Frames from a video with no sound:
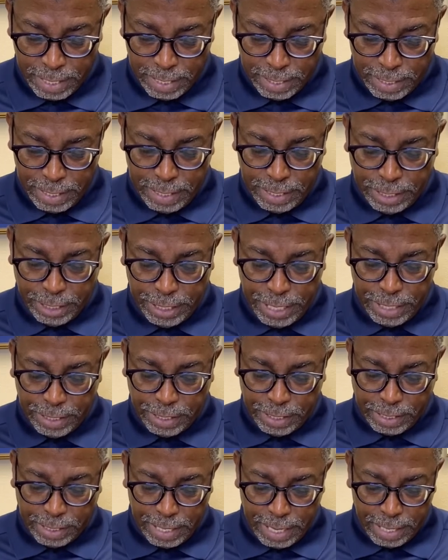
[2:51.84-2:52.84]
Then
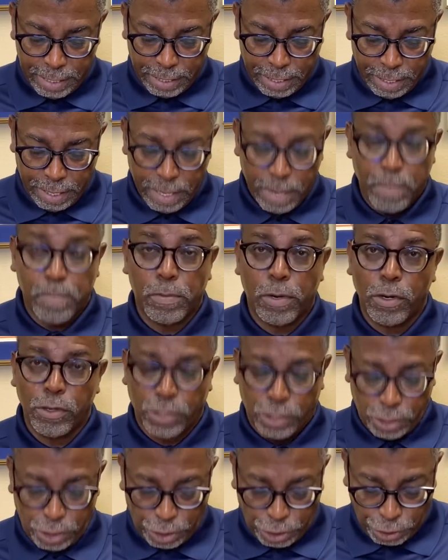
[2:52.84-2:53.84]
Jesus said to them, "Most
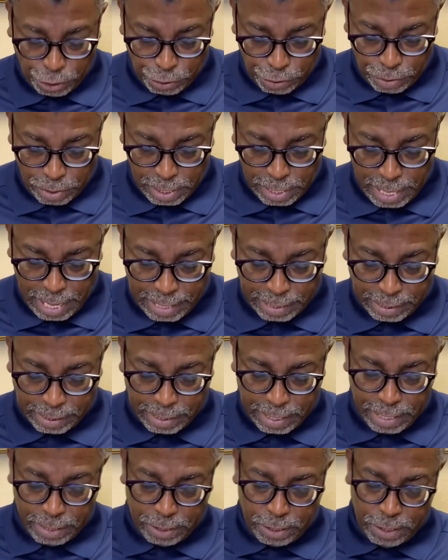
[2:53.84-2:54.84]
assuredly I
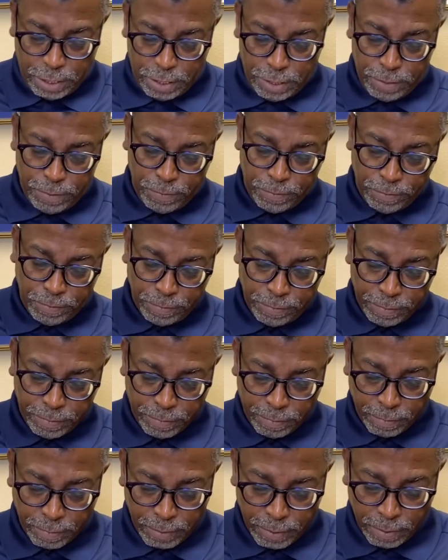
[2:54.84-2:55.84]
say to you,
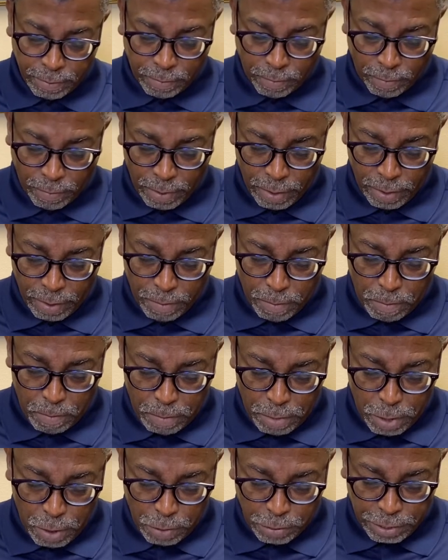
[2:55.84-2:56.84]

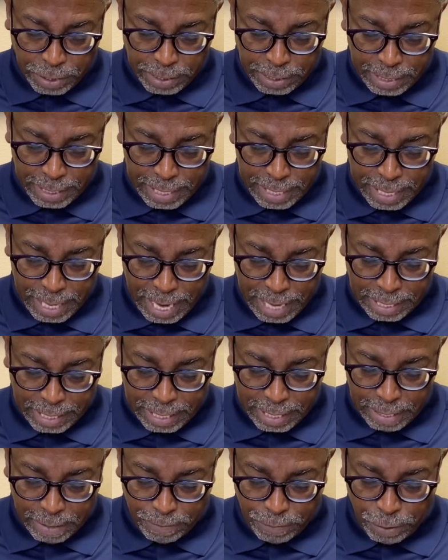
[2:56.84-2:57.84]
Moses did not
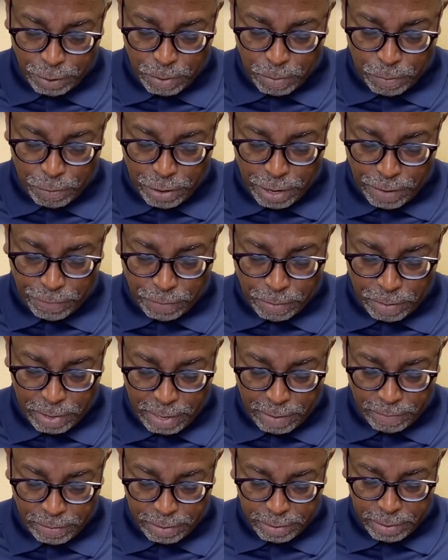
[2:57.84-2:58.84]
give you the bread from
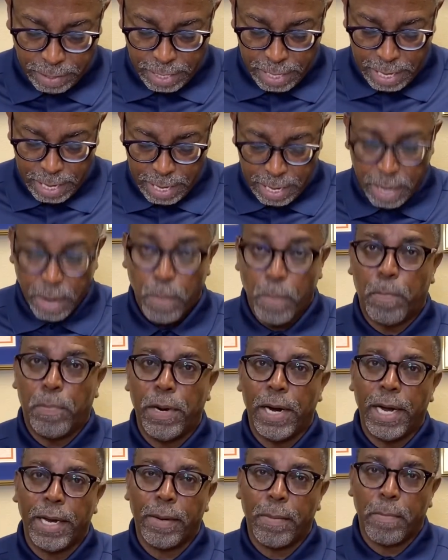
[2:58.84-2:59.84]
heaven,
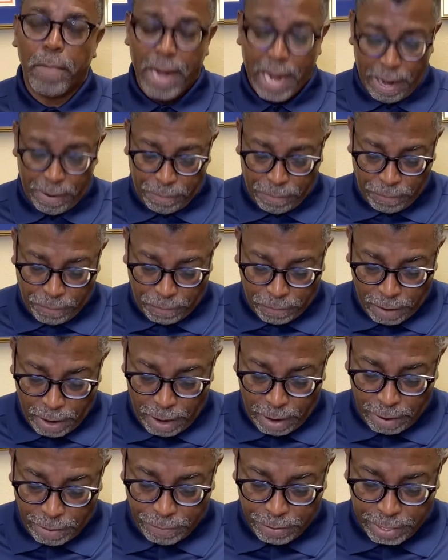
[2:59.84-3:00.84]
but my
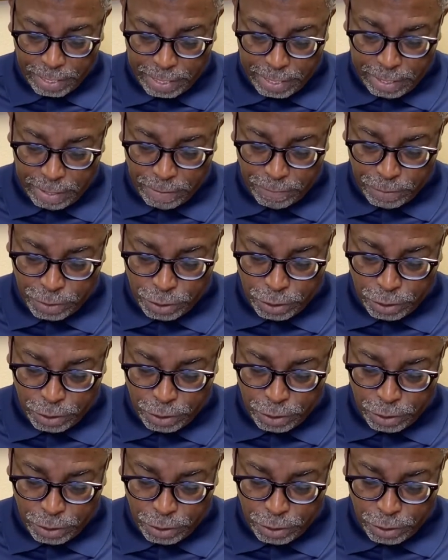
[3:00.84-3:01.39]
Father gives